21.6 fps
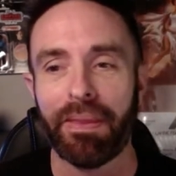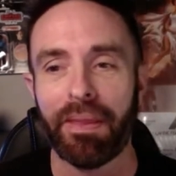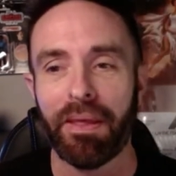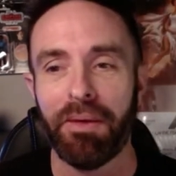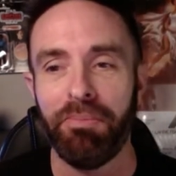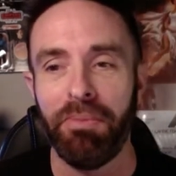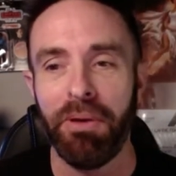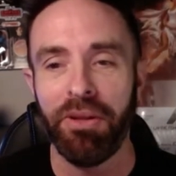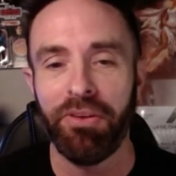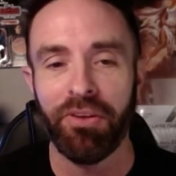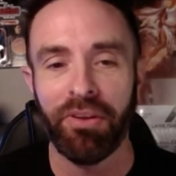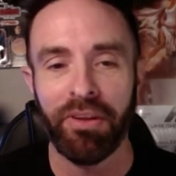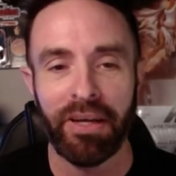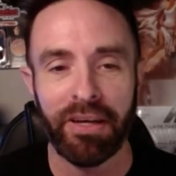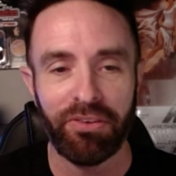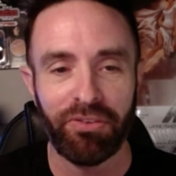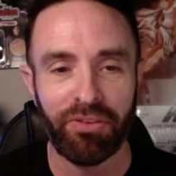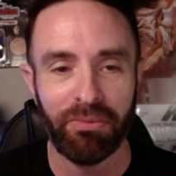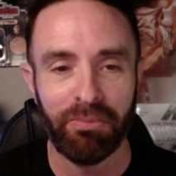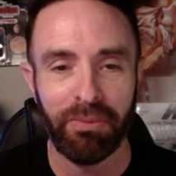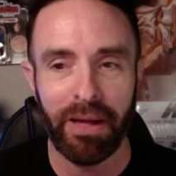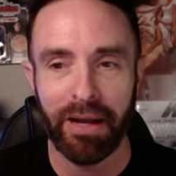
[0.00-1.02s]
Minta likes
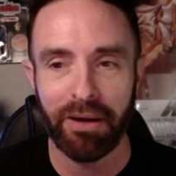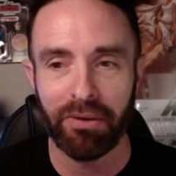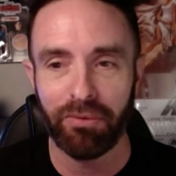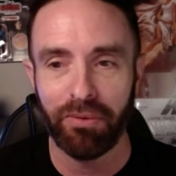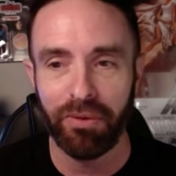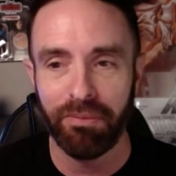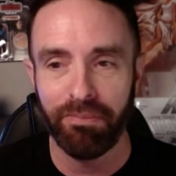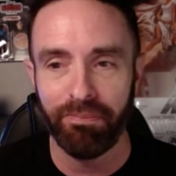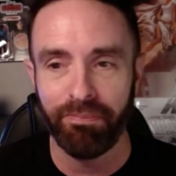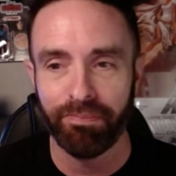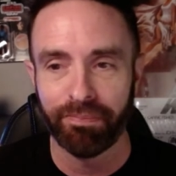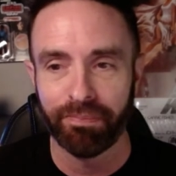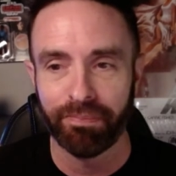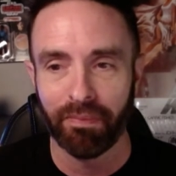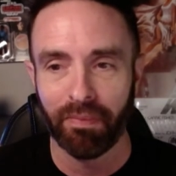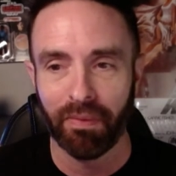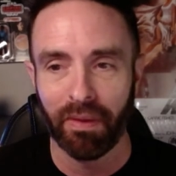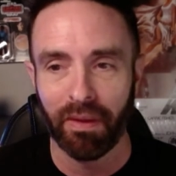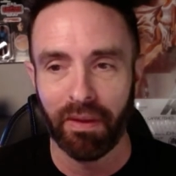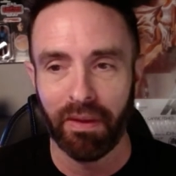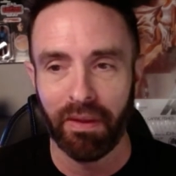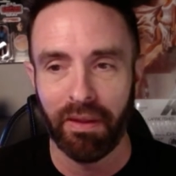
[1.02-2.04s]
the black one.
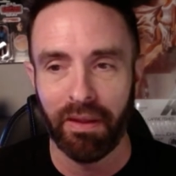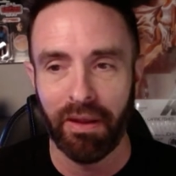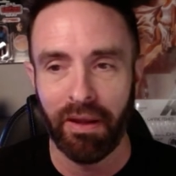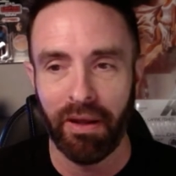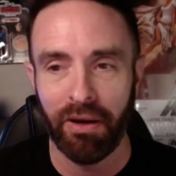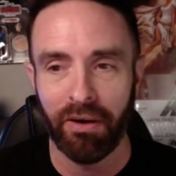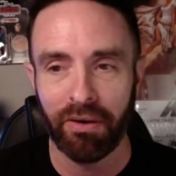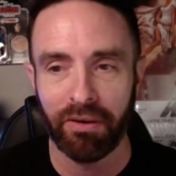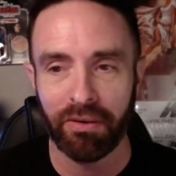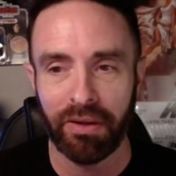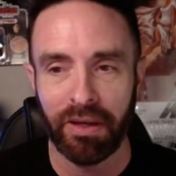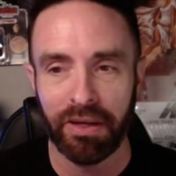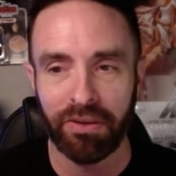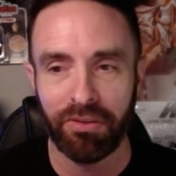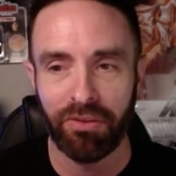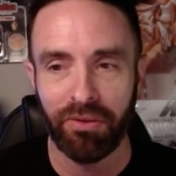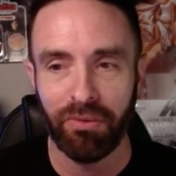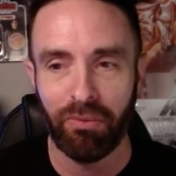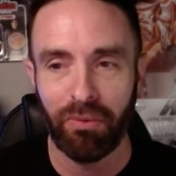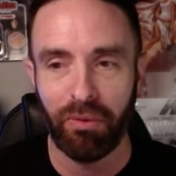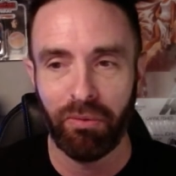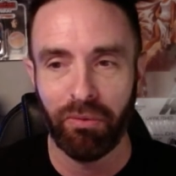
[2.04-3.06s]
Eric likes
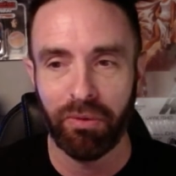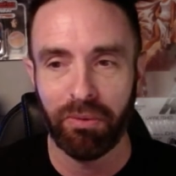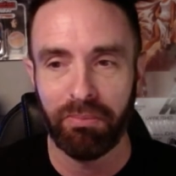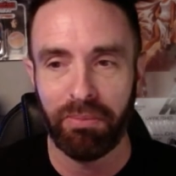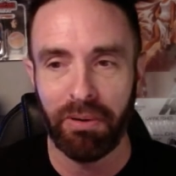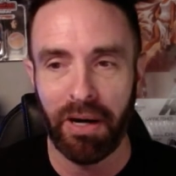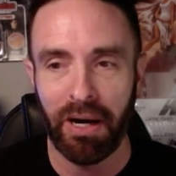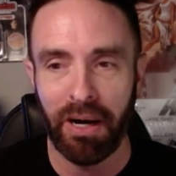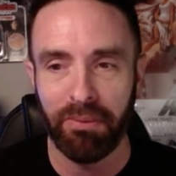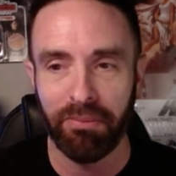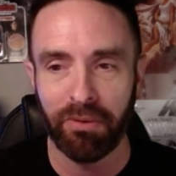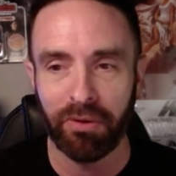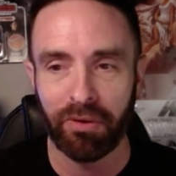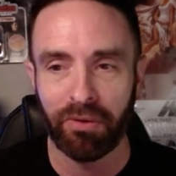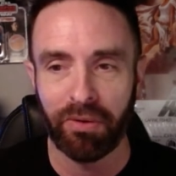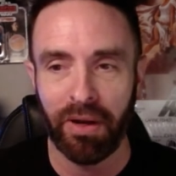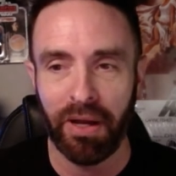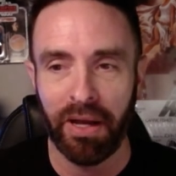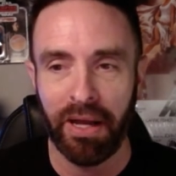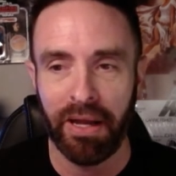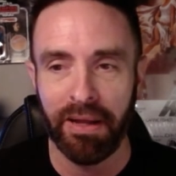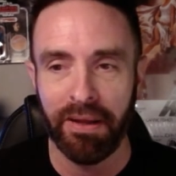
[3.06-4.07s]
the one with the palm, the
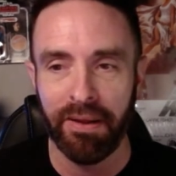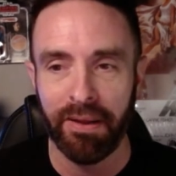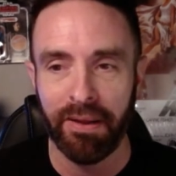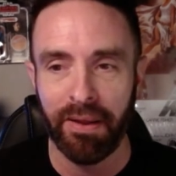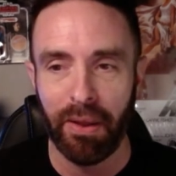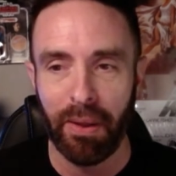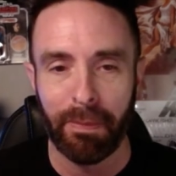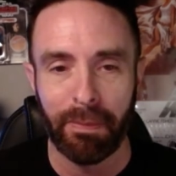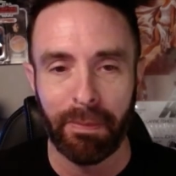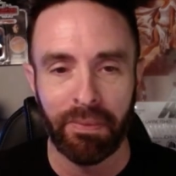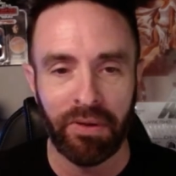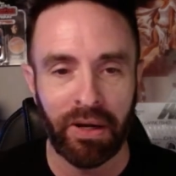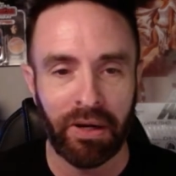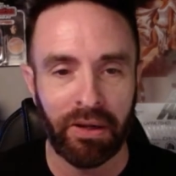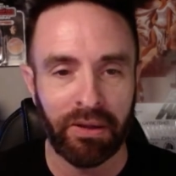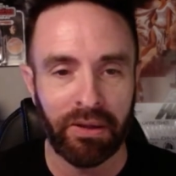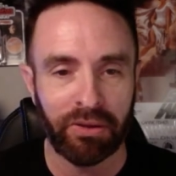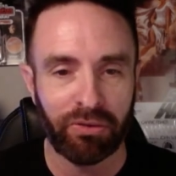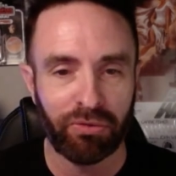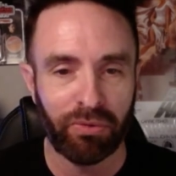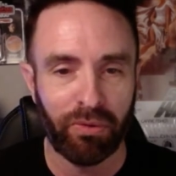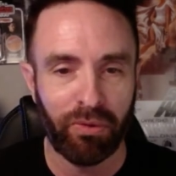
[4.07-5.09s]
gray. Tyler
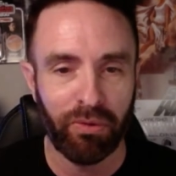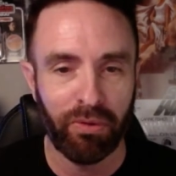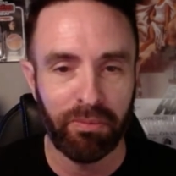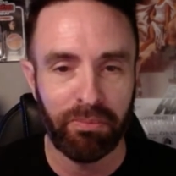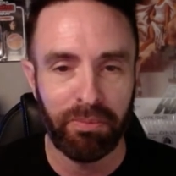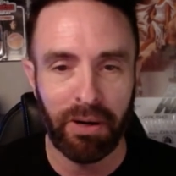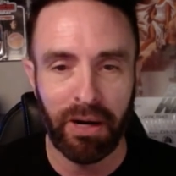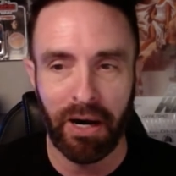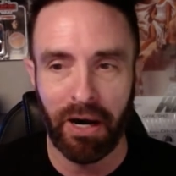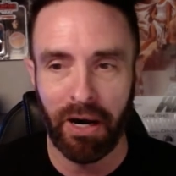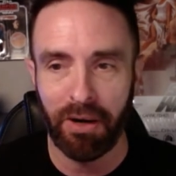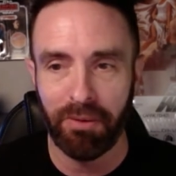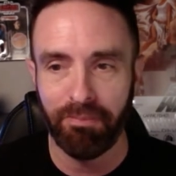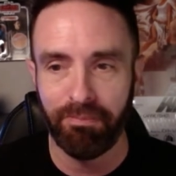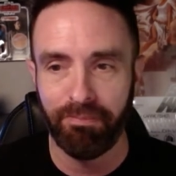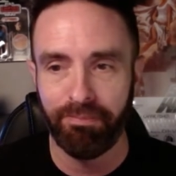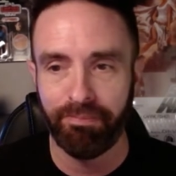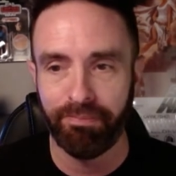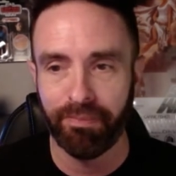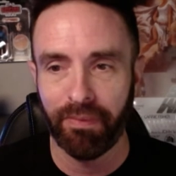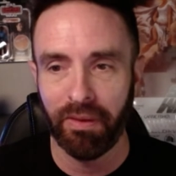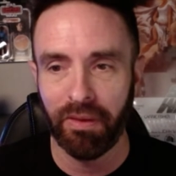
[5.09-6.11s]
likes the one with the palm
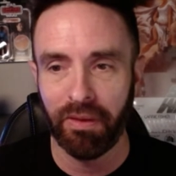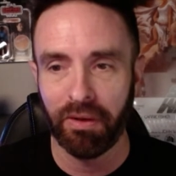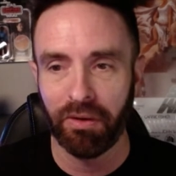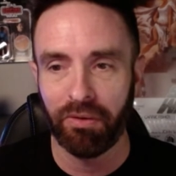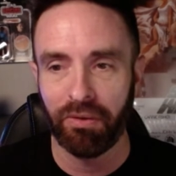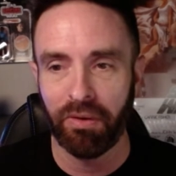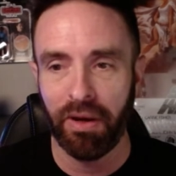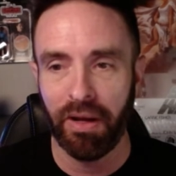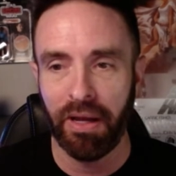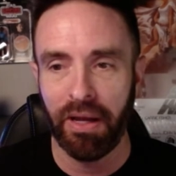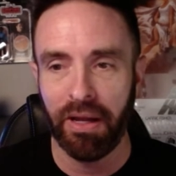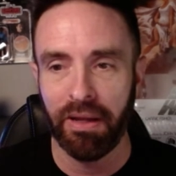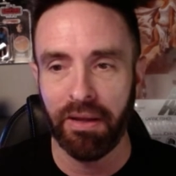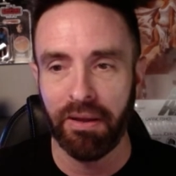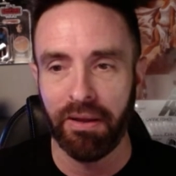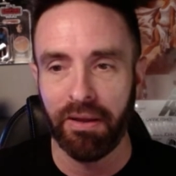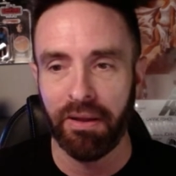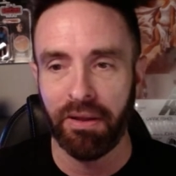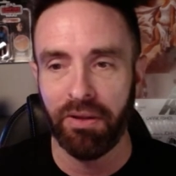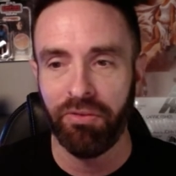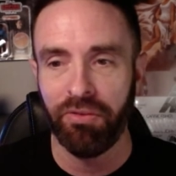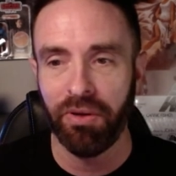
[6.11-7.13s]
and the gray.
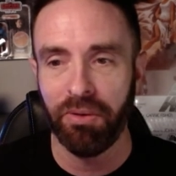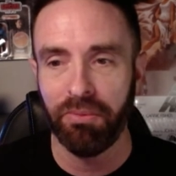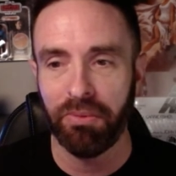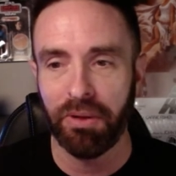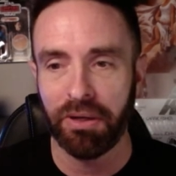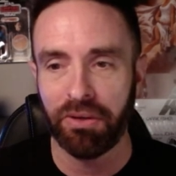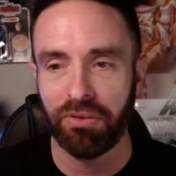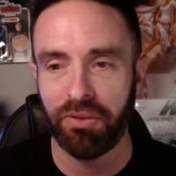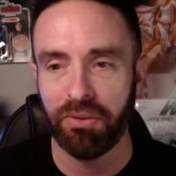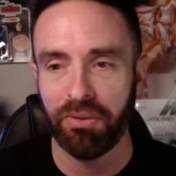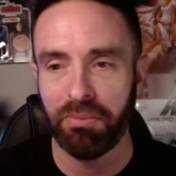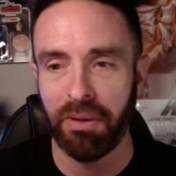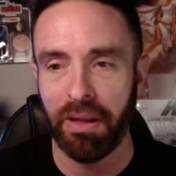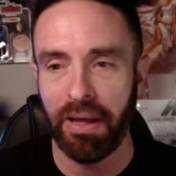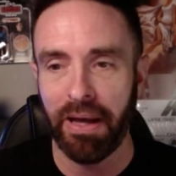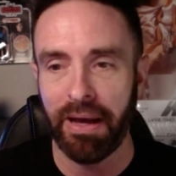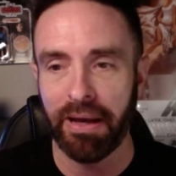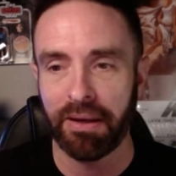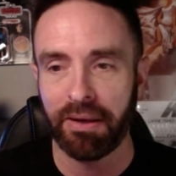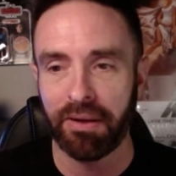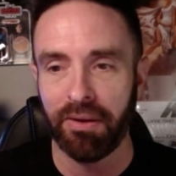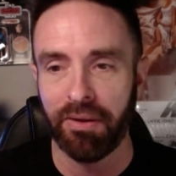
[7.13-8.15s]
Jim likes the
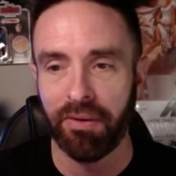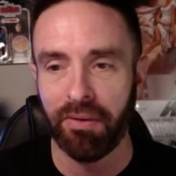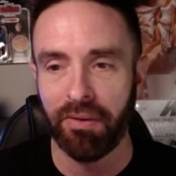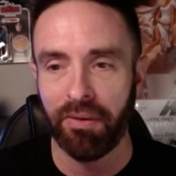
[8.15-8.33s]
black.